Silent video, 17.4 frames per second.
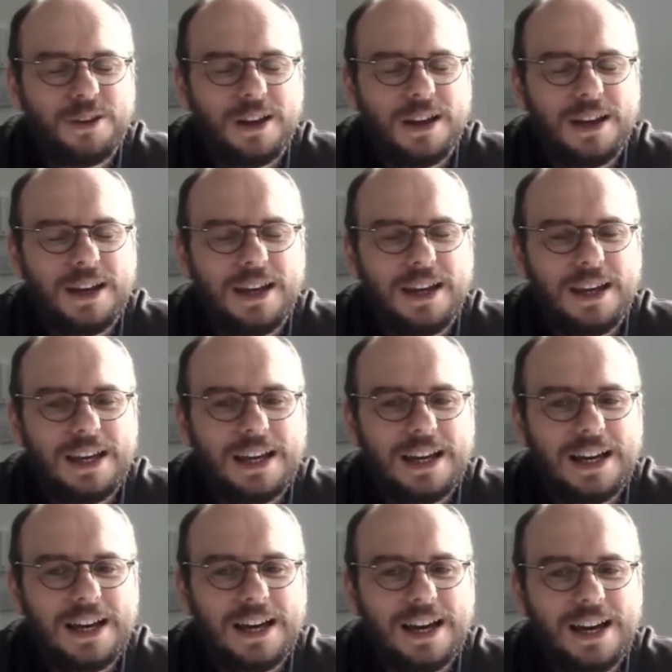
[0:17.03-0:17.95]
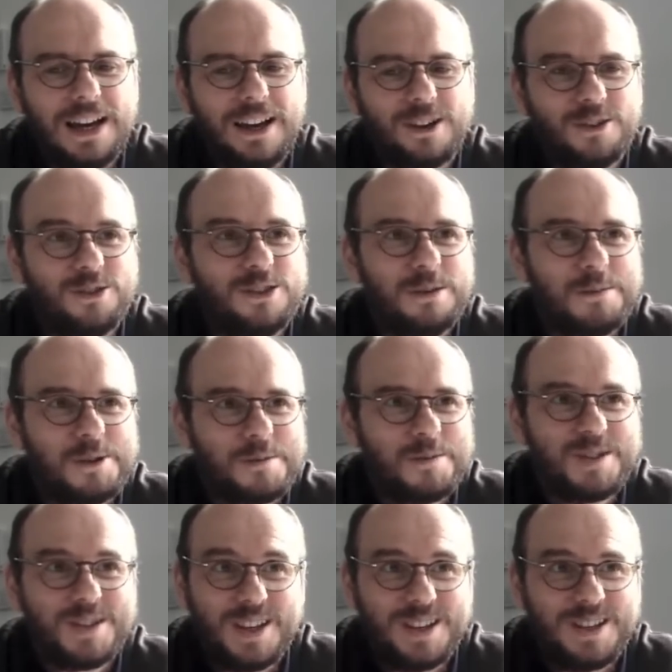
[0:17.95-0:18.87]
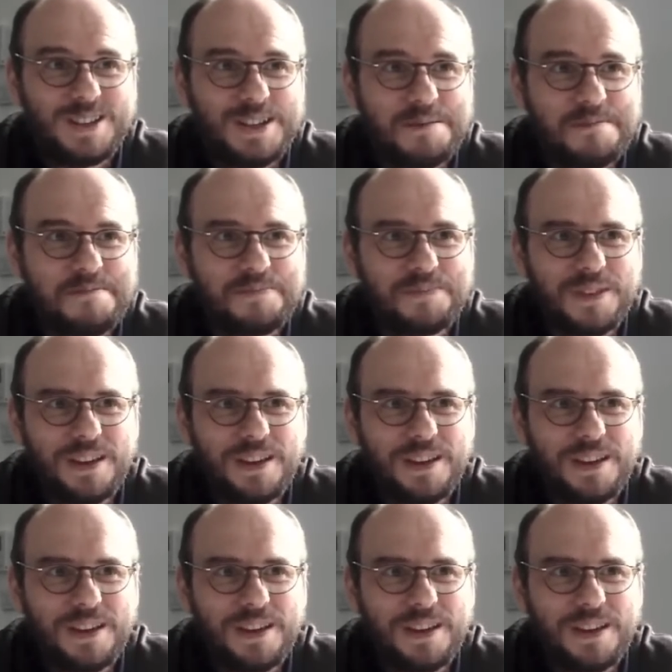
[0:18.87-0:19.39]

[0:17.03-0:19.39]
a content management system.